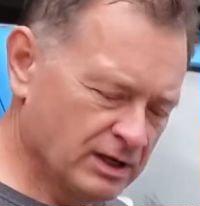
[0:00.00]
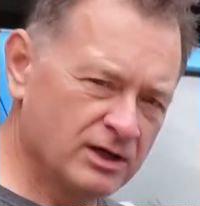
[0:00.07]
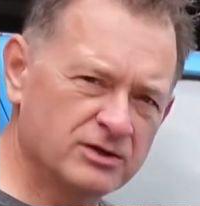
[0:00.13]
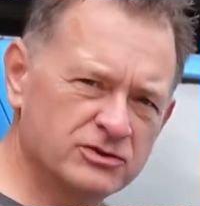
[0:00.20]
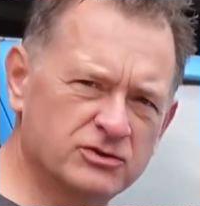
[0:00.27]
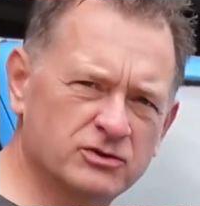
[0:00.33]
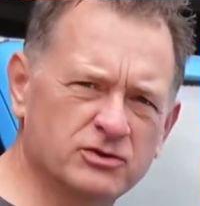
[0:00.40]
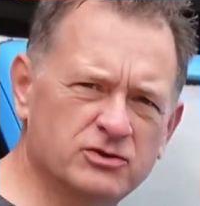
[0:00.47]

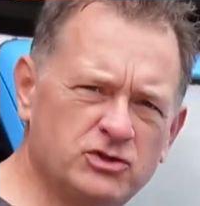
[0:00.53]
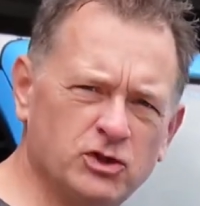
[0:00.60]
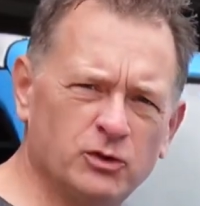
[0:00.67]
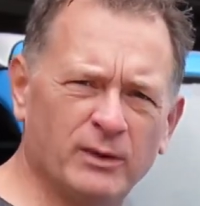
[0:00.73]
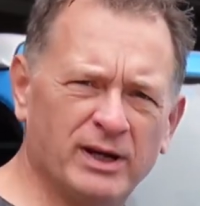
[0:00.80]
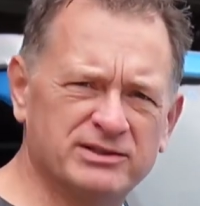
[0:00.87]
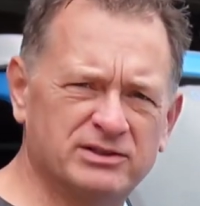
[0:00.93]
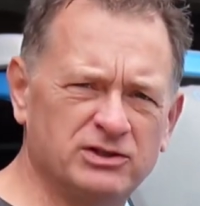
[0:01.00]
So there's two
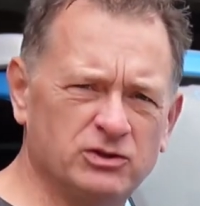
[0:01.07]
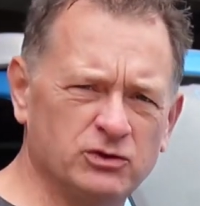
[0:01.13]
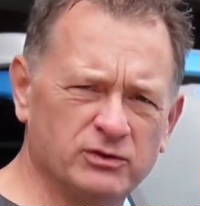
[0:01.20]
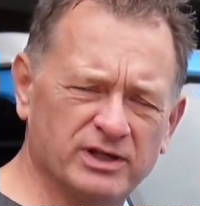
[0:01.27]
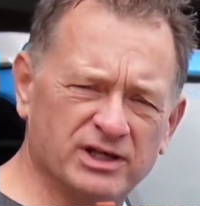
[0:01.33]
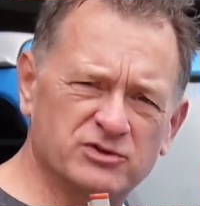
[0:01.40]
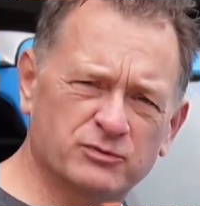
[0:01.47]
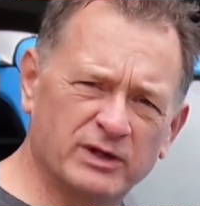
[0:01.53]
ways to do
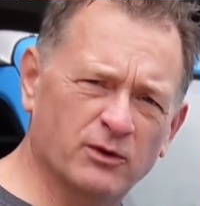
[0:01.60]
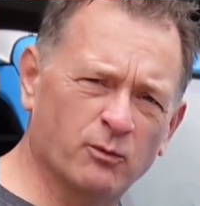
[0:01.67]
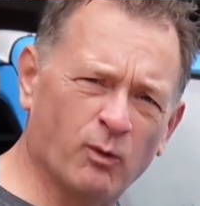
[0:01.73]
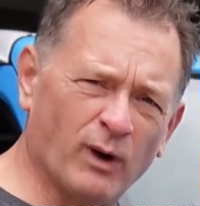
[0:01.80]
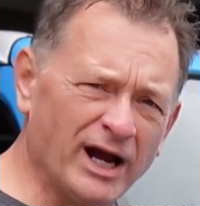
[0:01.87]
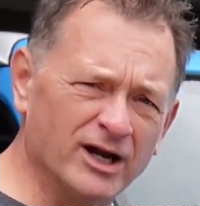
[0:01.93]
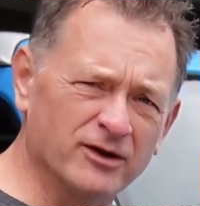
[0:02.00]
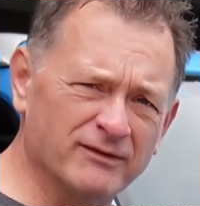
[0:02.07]
this. We can
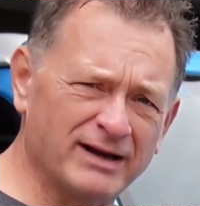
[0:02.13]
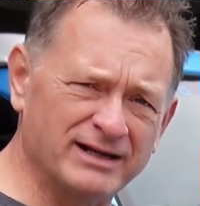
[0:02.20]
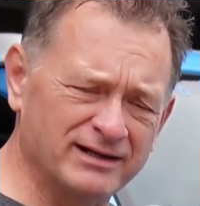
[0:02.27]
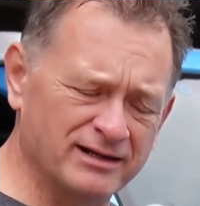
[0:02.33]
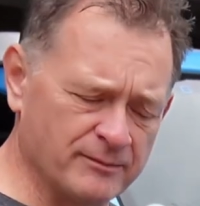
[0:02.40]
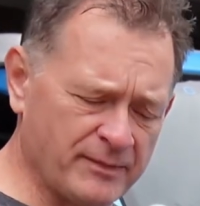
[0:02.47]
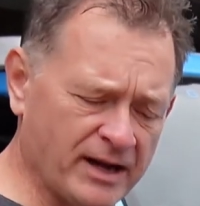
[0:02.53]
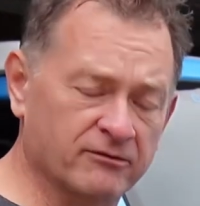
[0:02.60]
wire right
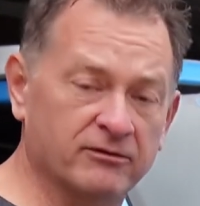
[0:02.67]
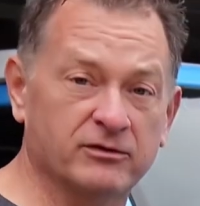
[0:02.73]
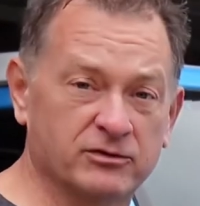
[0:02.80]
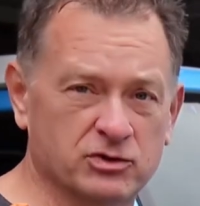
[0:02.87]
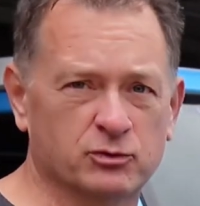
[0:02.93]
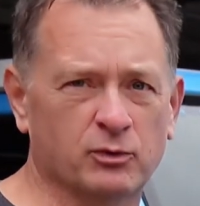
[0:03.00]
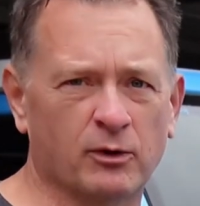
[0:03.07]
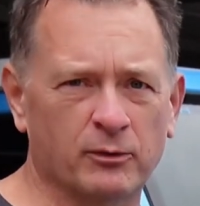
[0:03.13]
into the battery,
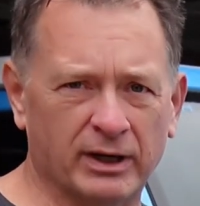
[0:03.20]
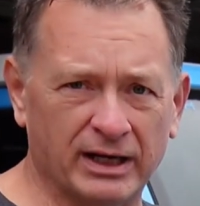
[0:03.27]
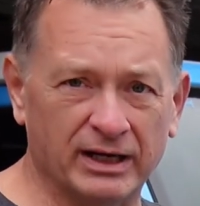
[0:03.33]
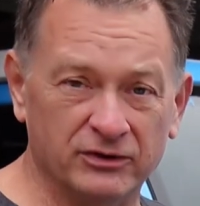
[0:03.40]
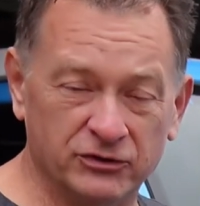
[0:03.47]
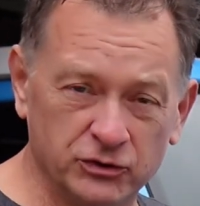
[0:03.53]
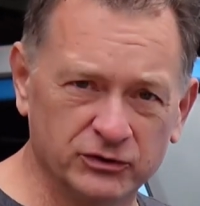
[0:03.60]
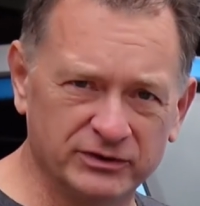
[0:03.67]
which is what we're going
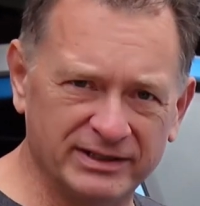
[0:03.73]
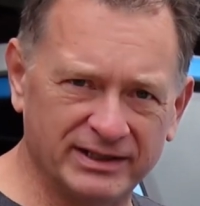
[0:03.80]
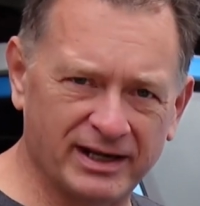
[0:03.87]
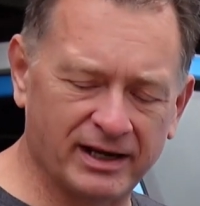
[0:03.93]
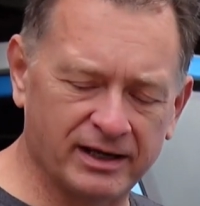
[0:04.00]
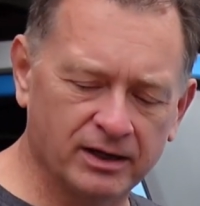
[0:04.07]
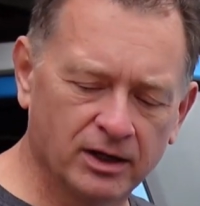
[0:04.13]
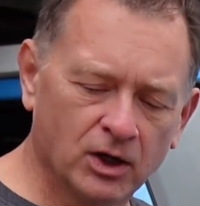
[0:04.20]
to do
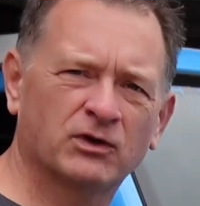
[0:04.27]
today,